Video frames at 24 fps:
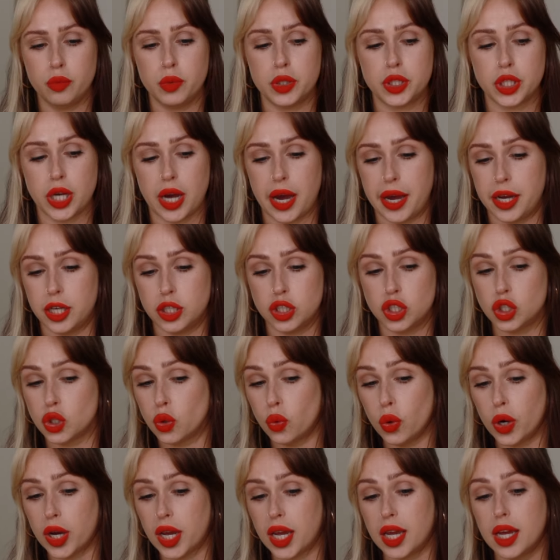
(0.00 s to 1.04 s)
which I
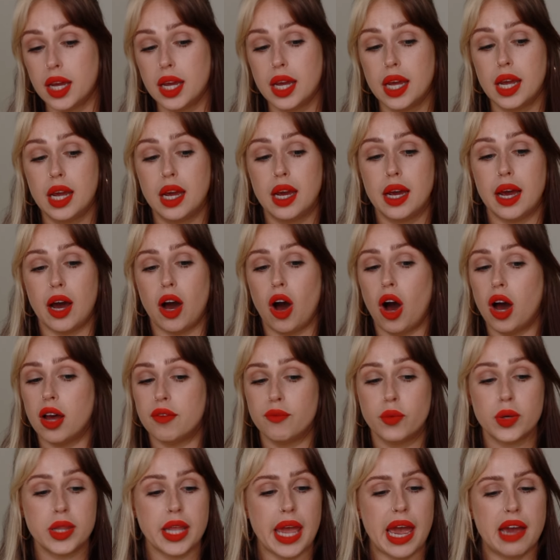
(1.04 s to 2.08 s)
enjoy.
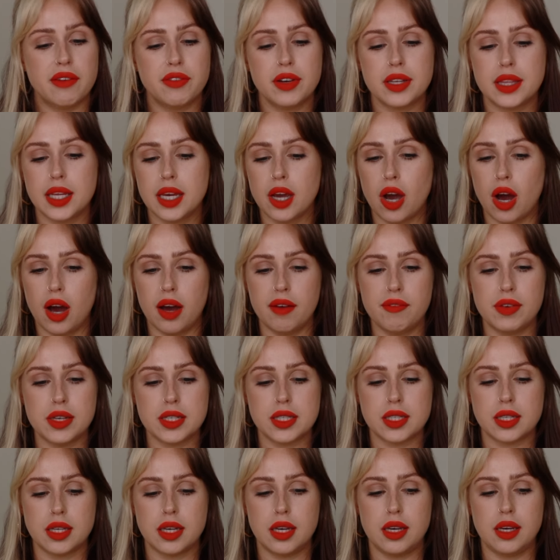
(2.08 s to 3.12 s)
With everything,
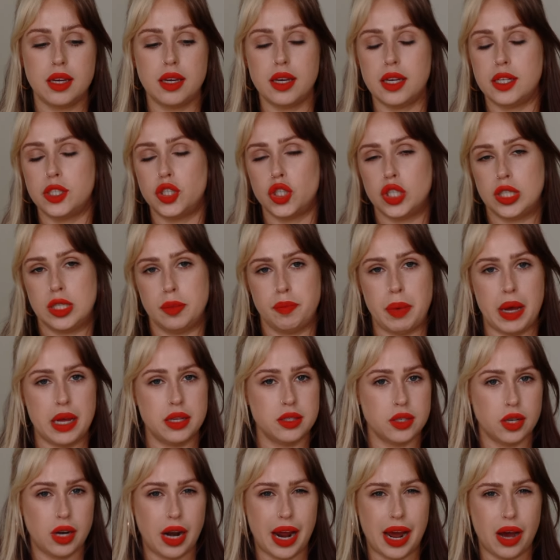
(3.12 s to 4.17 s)
obviously, it just depends
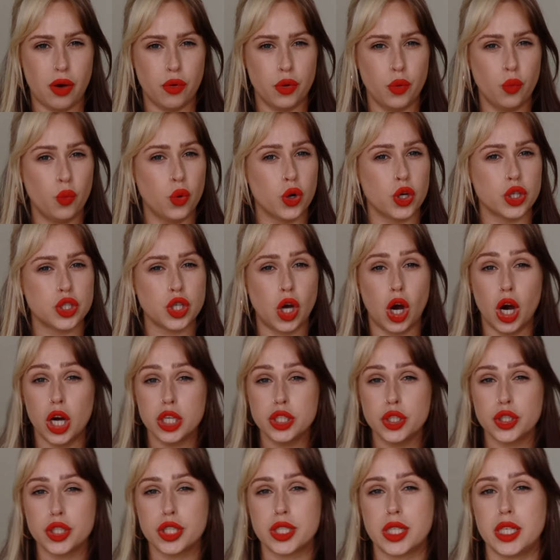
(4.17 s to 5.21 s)
on how it works on
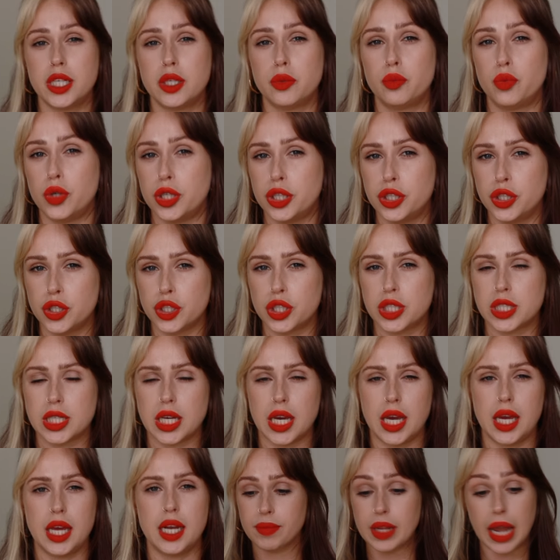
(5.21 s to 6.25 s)
your skin, with your
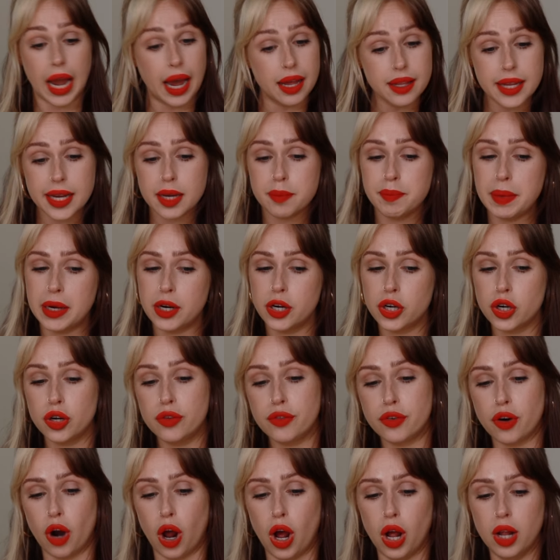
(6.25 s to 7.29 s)
skin. I like Merit
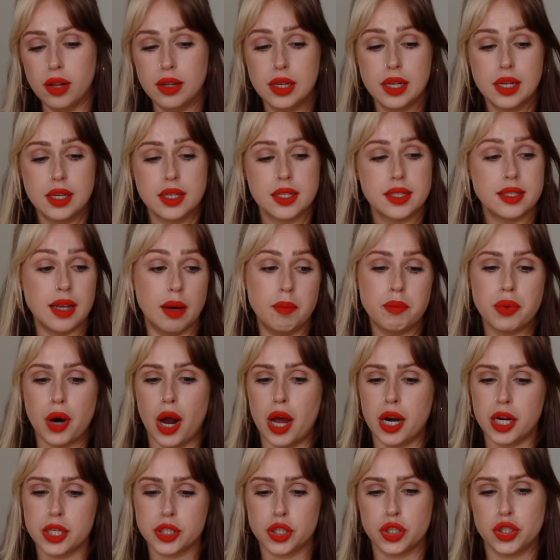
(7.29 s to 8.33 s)
overall. Some
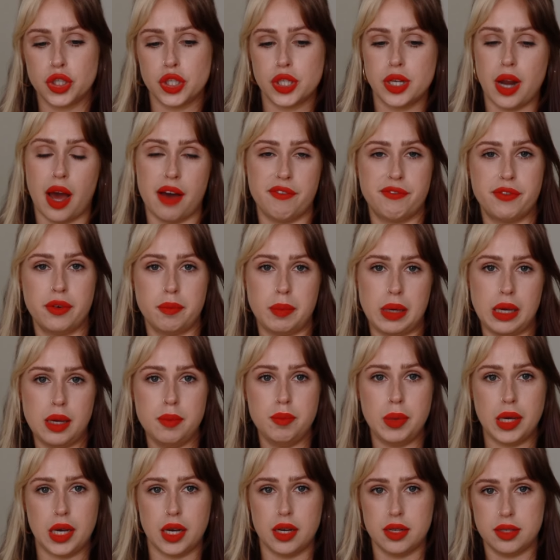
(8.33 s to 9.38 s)
products are just not for me
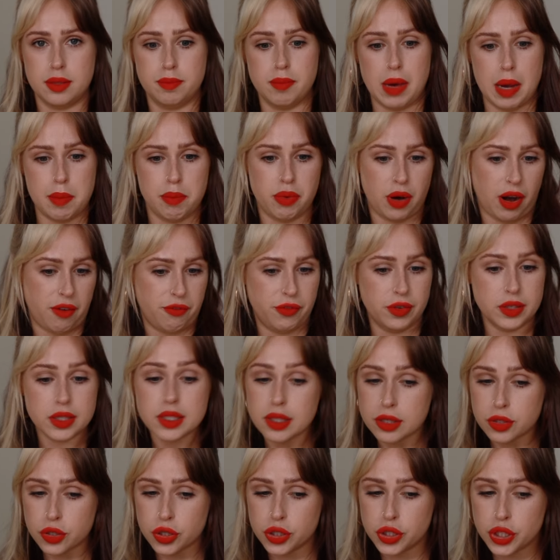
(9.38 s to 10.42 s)
because my
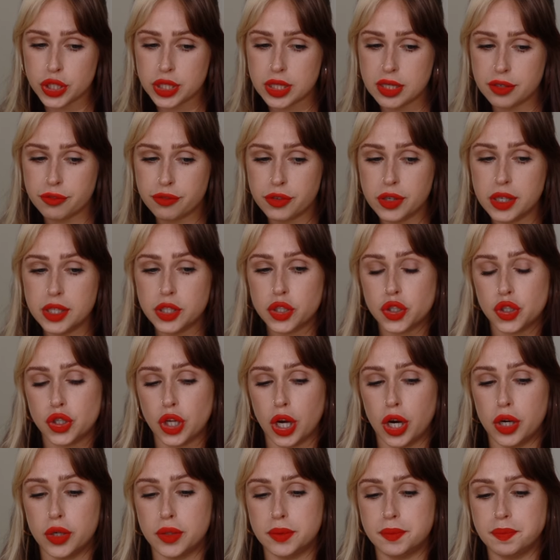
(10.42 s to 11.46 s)
preferences are just different.
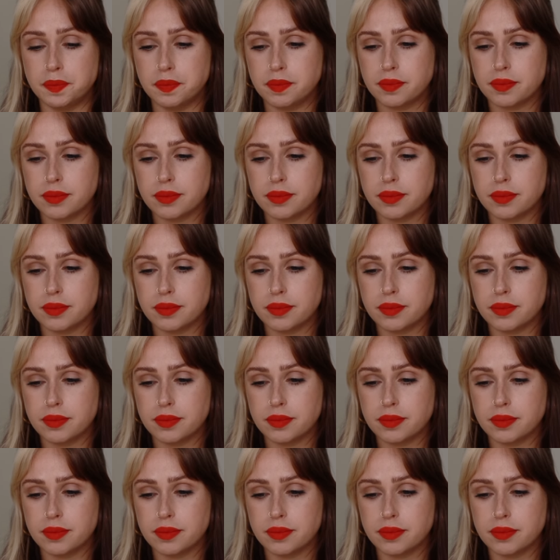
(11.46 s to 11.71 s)
So